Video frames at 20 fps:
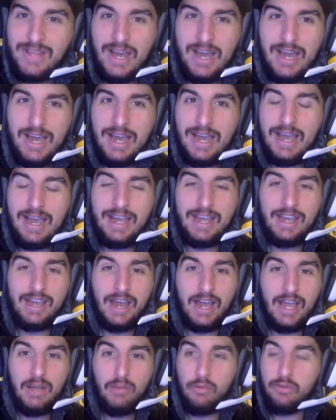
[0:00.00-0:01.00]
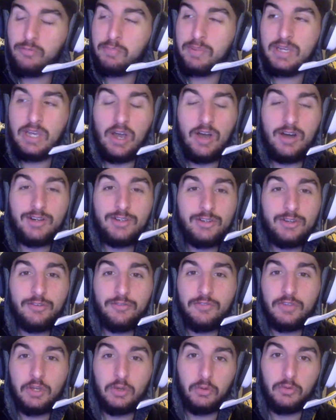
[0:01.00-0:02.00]
I was beyond
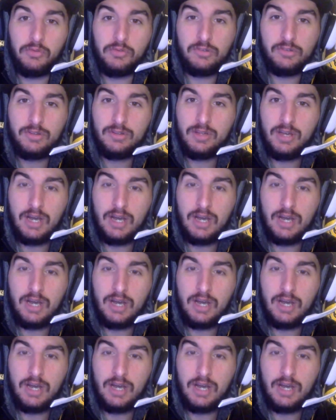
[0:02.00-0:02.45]
confused.